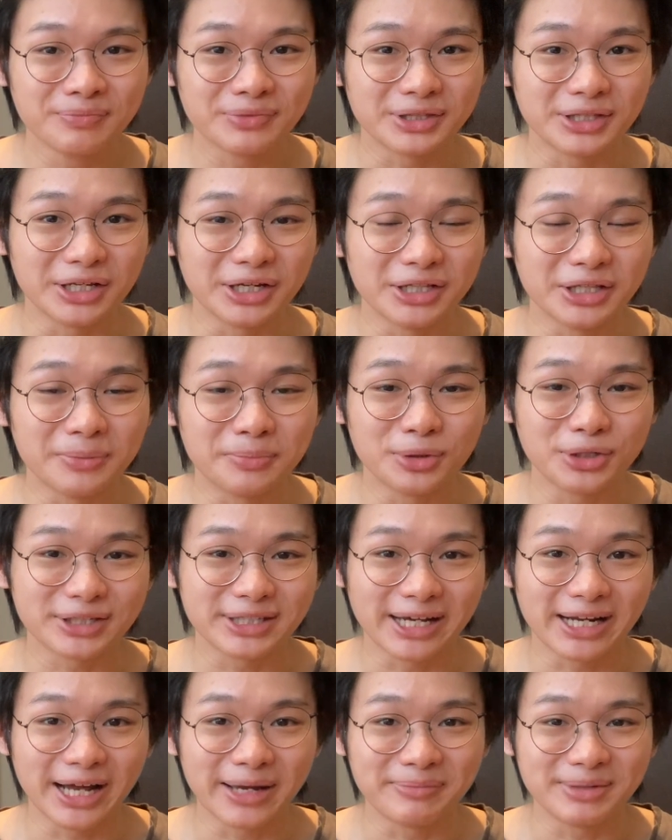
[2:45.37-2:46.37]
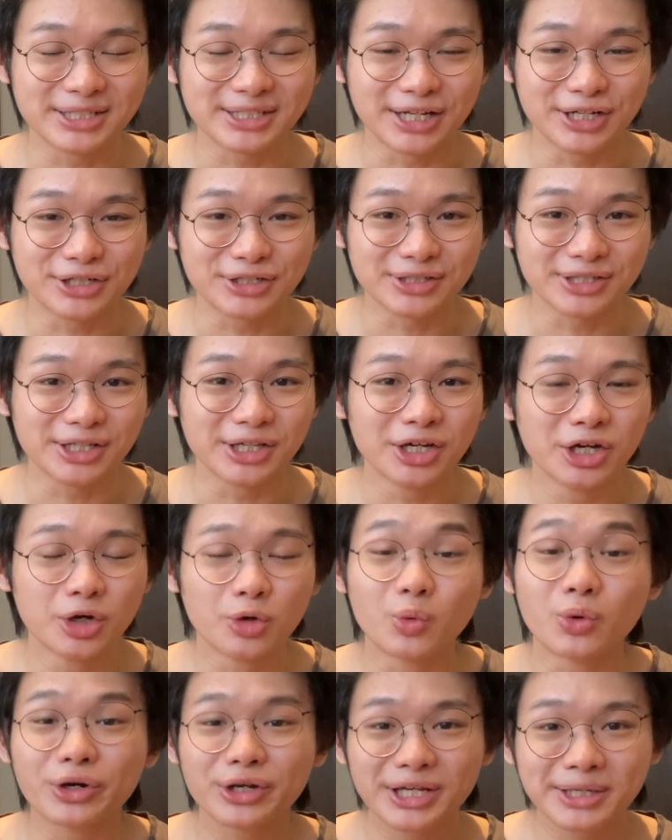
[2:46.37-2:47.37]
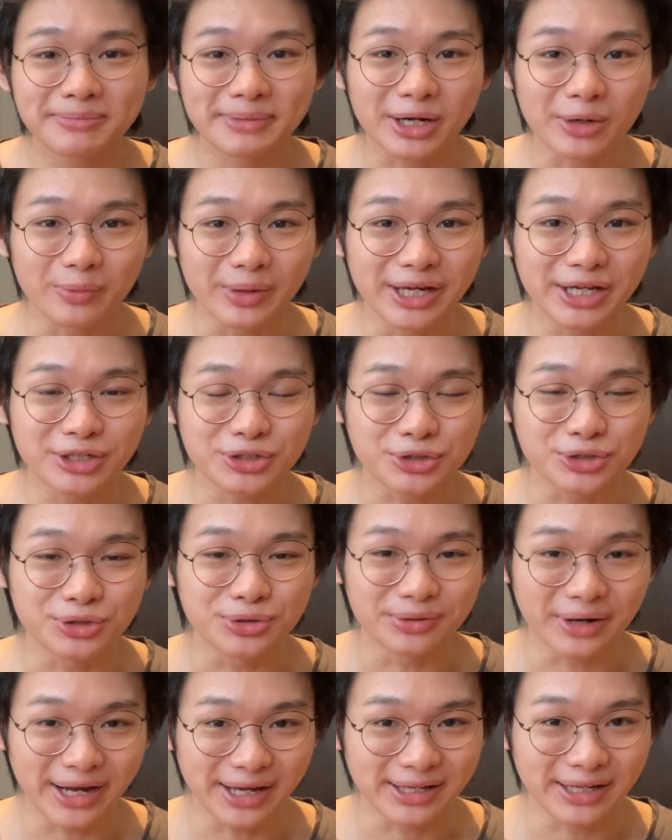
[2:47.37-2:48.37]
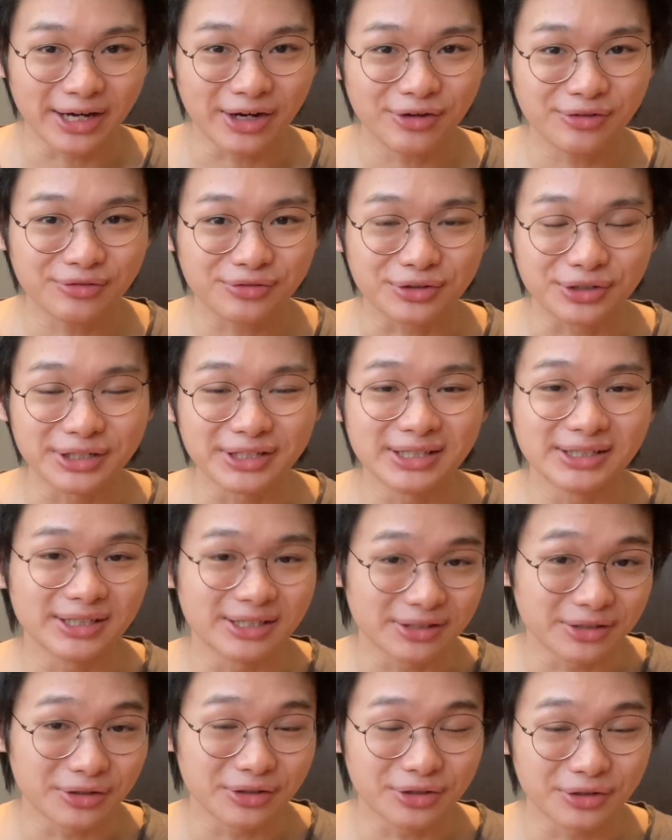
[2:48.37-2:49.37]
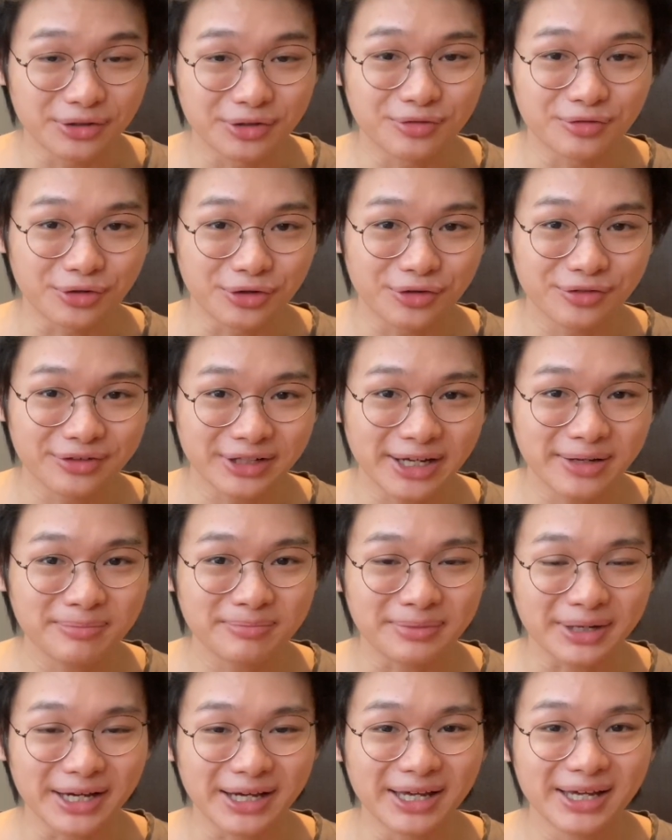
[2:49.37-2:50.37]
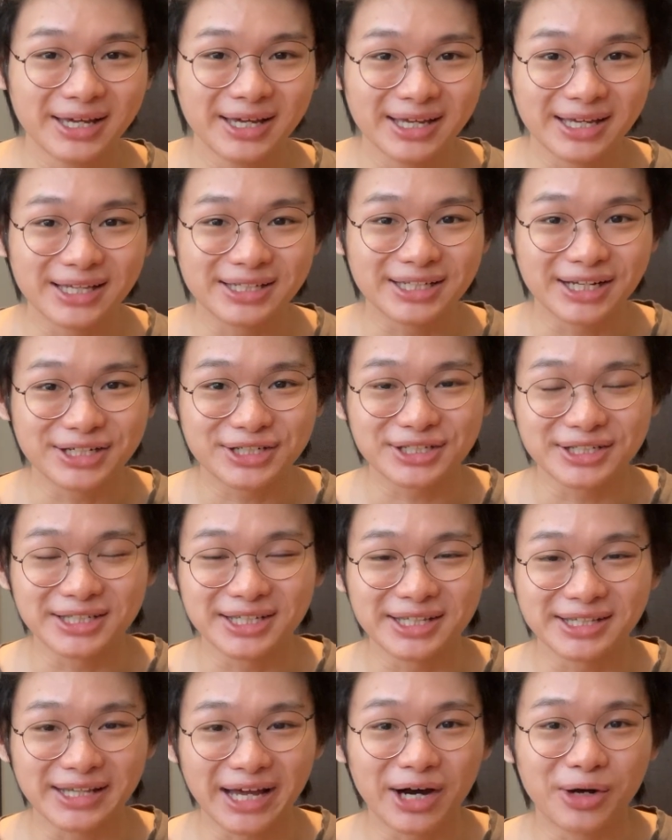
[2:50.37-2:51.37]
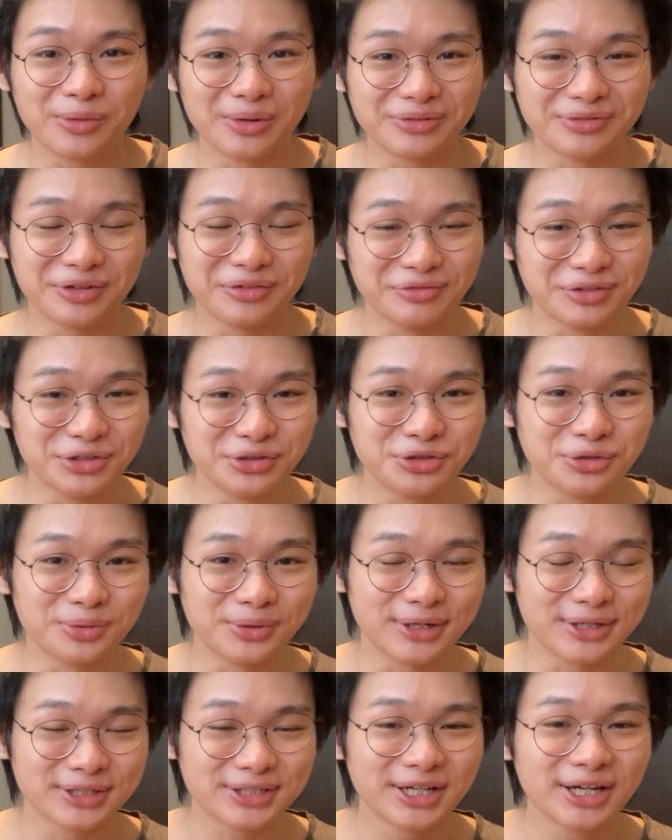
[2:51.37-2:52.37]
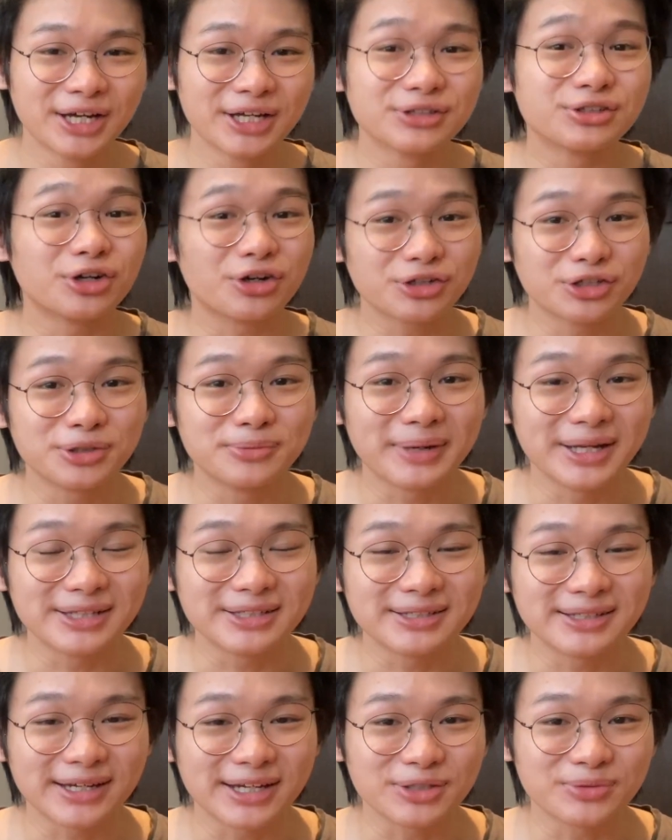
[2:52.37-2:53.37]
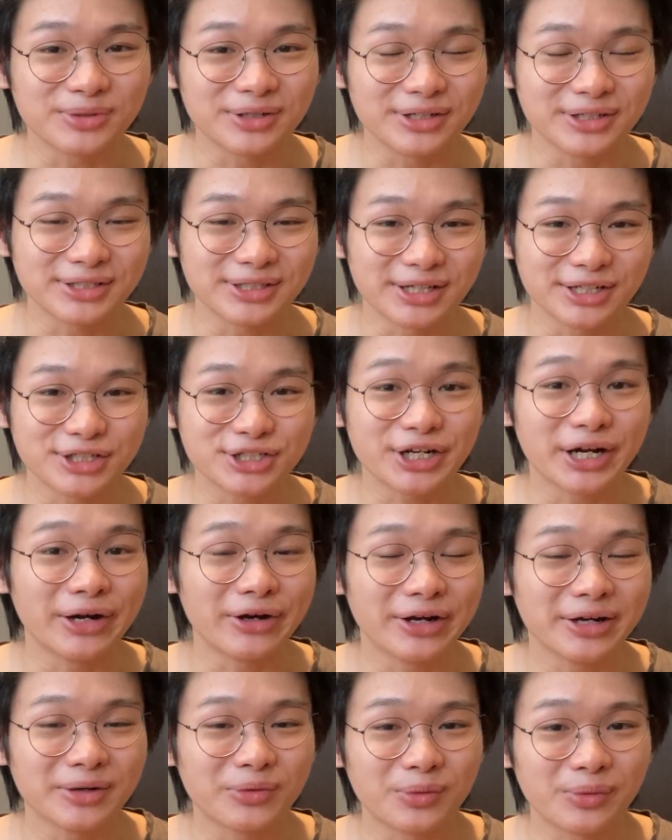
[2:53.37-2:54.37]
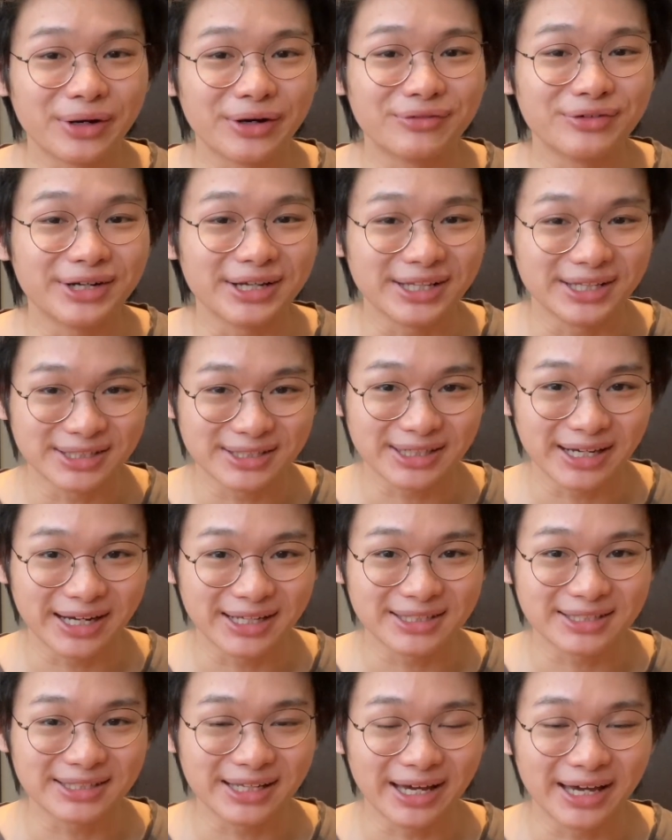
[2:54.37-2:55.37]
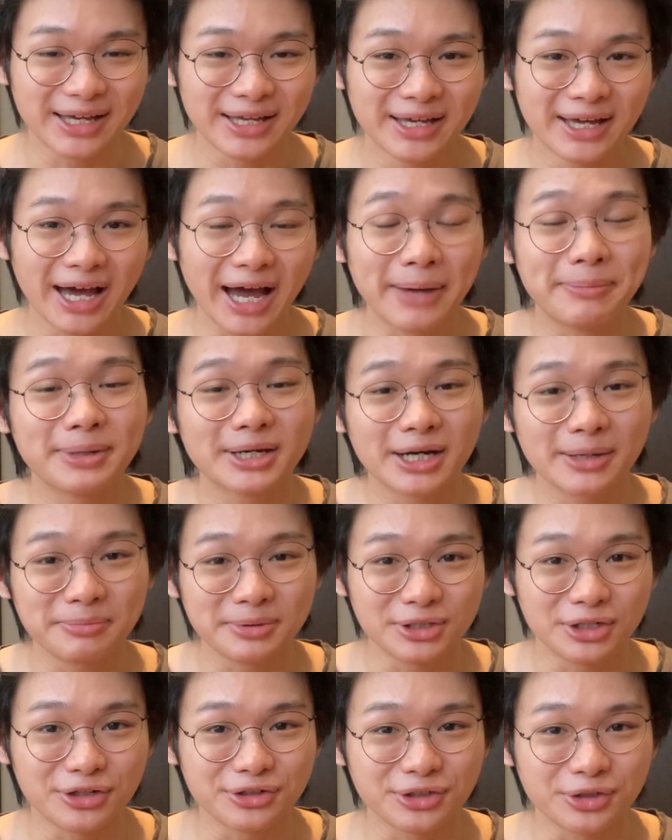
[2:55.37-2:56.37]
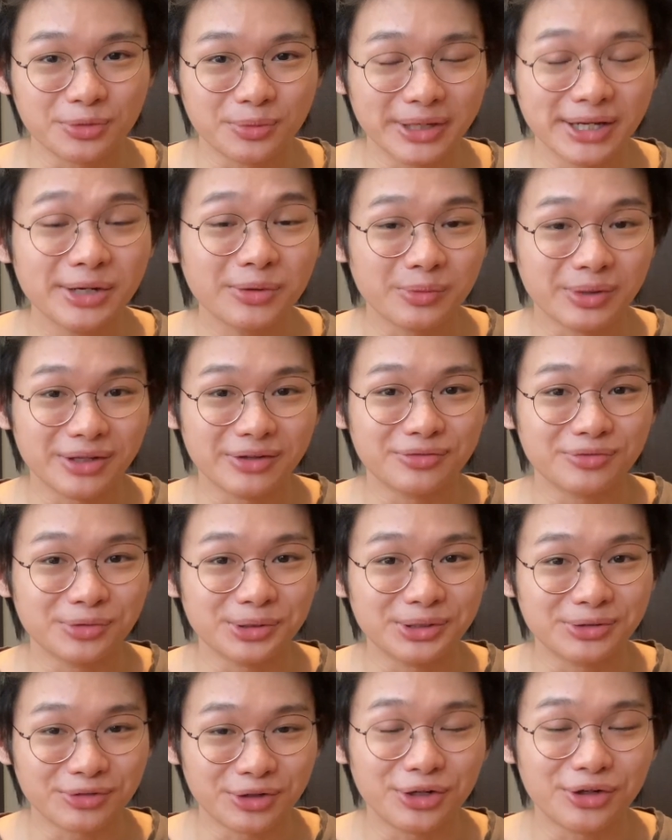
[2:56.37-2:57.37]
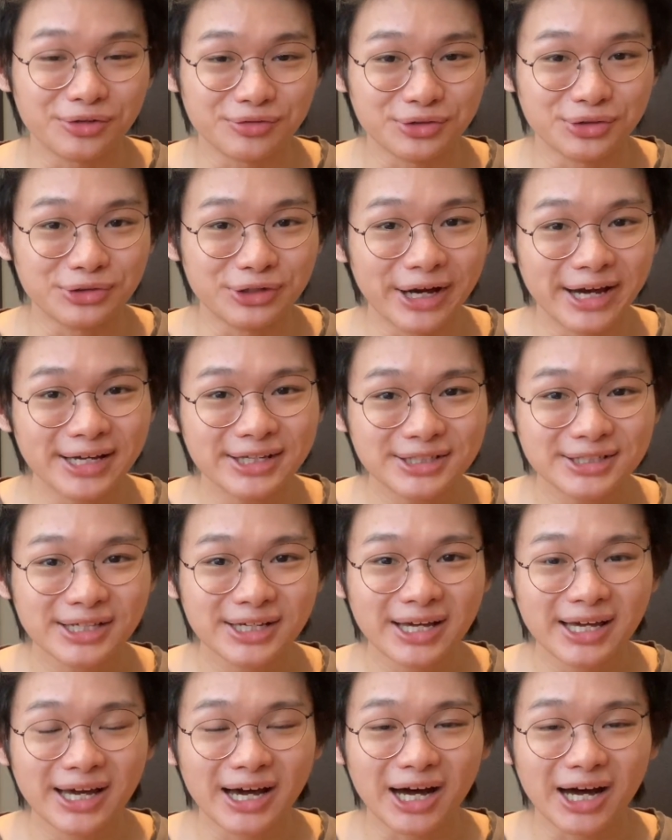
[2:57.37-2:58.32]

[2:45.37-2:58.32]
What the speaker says: the book that I'm essentially working my way through right now for either the third or the fourth time, but essentially now with a view towards documenting as well as sharing whatever insights that I pick up along the way with all of you guys.